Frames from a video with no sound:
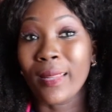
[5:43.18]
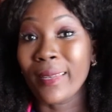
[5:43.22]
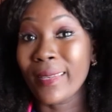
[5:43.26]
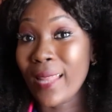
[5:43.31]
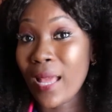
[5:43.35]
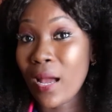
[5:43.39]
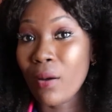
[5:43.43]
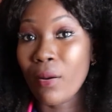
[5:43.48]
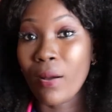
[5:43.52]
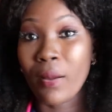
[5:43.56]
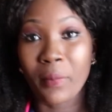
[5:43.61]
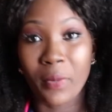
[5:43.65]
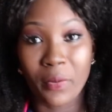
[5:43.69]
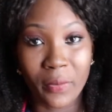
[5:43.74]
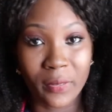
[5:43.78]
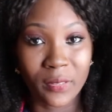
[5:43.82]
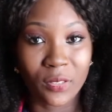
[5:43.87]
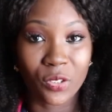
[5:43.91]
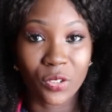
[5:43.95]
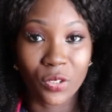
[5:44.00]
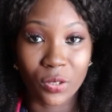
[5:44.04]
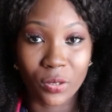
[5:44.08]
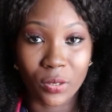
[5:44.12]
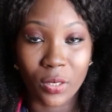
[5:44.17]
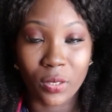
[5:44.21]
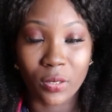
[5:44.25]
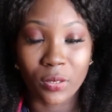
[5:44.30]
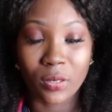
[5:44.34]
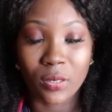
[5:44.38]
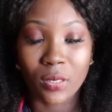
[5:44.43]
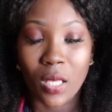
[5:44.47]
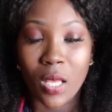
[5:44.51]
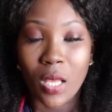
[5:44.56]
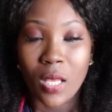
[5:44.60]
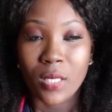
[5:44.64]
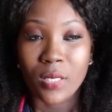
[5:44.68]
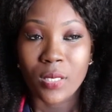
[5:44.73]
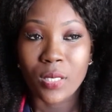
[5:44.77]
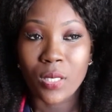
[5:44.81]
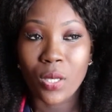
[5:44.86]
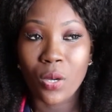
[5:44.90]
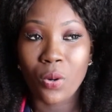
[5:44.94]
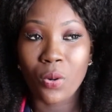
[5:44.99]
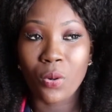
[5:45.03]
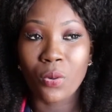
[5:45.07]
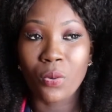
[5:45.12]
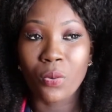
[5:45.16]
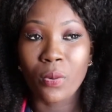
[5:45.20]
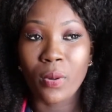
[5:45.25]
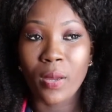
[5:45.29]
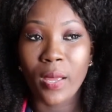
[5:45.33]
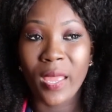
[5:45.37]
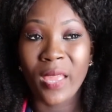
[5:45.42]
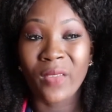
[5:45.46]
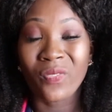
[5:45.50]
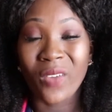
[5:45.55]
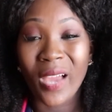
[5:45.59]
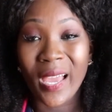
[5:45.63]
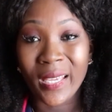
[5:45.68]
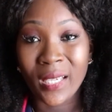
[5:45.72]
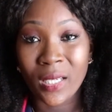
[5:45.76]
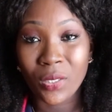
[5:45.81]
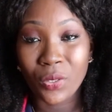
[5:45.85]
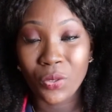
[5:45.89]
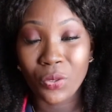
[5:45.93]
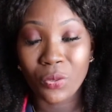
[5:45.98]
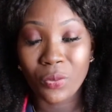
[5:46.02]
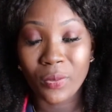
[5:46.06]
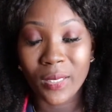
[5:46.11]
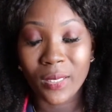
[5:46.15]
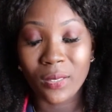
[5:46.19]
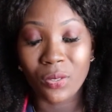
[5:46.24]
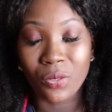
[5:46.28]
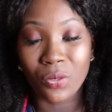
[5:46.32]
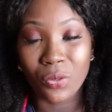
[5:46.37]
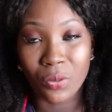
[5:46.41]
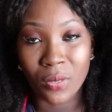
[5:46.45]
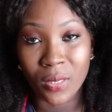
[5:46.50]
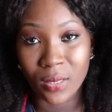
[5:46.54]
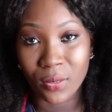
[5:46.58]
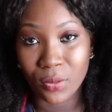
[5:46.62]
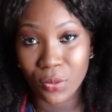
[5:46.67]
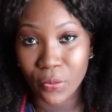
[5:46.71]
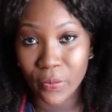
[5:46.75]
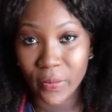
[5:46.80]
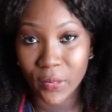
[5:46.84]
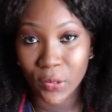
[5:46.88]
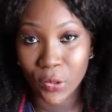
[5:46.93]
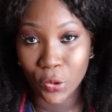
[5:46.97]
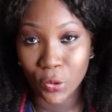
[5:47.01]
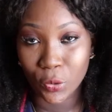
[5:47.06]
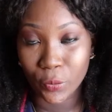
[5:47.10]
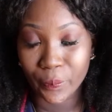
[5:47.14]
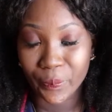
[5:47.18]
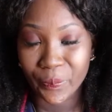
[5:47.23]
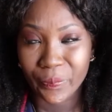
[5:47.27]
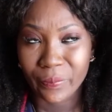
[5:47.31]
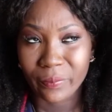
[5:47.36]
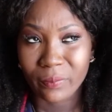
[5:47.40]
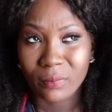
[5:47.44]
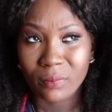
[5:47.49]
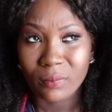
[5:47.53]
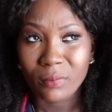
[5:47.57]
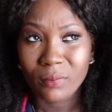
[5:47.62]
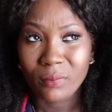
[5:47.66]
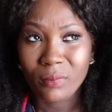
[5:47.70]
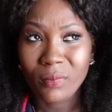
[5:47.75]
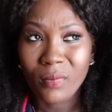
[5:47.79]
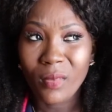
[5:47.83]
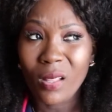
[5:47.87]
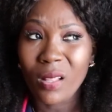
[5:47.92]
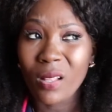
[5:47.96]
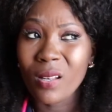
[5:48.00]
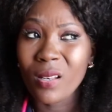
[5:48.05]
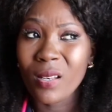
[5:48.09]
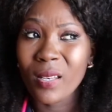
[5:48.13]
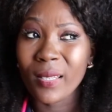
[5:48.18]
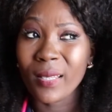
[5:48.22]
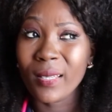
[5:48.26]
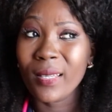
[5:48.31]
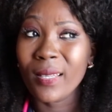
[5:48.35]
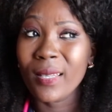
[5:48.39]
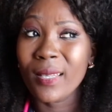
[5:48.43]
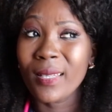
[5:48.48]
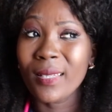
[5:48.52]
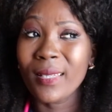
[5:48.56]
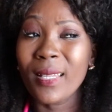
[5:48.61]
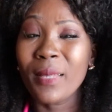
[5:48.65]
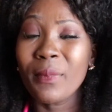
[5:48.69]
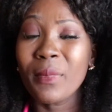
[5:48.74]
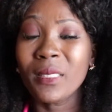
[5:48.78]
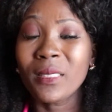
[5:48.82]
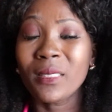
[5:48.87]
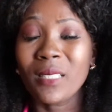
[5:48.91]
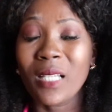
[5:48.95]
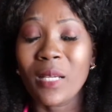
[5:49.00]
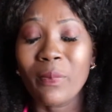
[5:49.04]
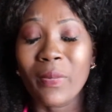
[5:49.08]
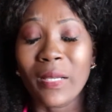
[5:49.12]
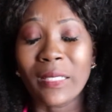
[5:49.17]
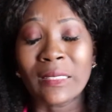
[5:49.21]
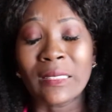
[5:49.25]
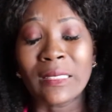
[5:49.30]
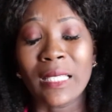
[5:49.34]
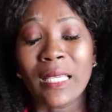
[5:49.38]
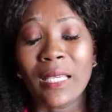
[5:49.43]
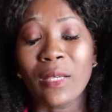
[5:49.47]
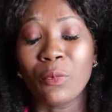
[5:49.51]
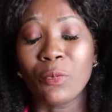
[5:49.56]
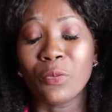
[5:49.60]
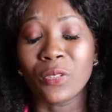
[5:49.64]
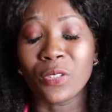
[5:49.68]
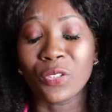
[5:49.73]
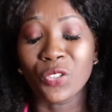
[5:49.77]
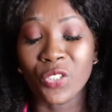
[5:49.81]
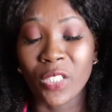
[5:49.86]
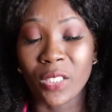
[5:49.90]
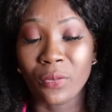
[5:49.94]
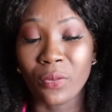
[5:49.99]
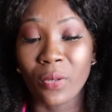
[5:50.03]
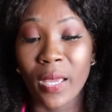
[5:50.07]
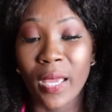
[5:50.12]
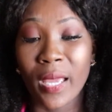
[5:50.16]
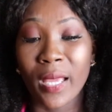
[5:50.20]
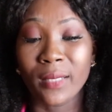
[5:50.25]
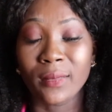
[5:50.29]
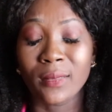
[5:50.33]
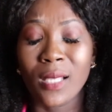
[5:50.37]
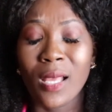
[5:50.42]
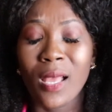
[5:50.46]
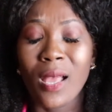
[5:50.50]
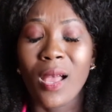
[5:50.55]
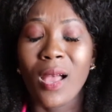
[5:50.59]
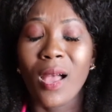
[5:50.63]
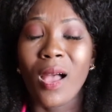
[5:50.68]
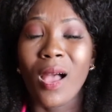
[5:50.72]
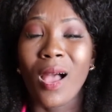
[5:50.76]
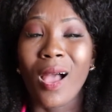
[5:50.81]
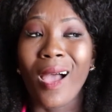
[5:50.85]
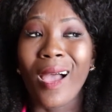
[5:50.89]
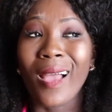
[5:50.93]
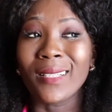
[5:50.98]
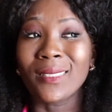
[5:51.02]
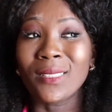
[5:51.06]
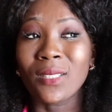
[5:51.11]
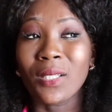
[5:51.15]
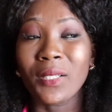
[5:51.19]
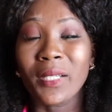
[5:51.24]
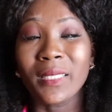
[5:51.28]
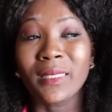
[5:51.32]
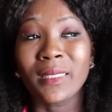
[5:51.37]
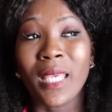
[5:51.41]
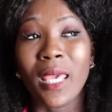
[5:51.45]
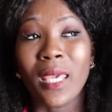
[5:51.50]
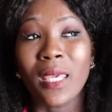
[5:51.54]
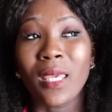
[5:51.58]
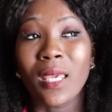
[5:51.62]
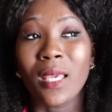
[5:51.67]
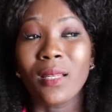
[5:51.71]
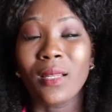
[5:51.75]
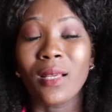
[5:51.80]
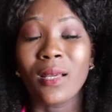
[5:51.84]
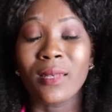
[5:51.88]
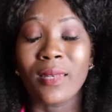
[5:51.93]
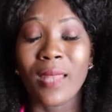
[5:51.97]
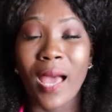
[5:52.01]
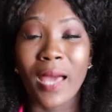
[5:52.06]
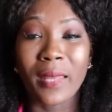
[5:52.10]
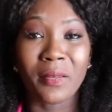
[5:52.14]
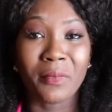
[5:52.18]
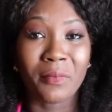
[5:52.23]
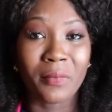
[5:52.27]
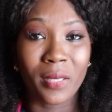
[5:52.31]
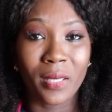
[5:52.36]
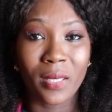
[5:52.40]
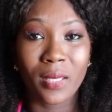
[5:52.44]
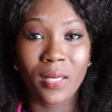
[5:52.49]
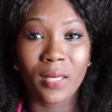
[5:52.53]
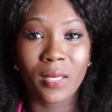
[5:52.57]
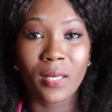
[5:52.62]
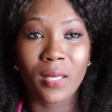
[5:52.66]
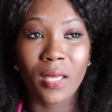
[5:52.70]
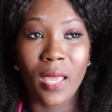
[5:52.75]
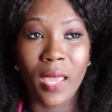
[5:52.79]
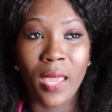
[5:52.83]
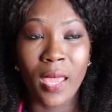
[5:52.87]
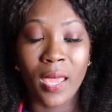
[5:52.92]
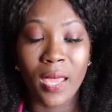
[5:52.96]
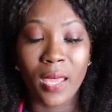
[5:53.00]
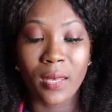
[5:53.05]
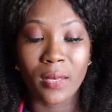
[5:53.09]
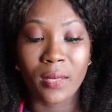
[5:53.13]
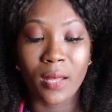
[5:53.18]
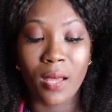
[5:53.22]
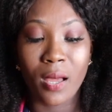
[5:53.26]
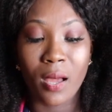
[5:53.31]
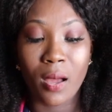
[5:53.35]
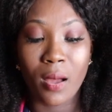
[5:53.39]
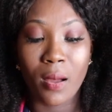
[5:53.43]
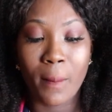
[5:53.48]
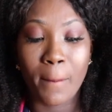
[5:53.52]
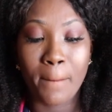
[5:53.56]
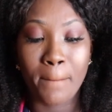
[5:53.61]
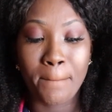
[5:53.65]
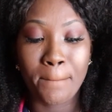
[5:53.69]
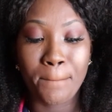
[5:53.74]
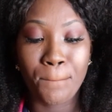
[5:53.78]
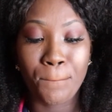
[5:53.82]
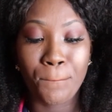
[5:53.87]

now I'm a registered nurse. So if I can do it, you can do it too. Let me start by saying, with the general ed, I started taking anatomy, and I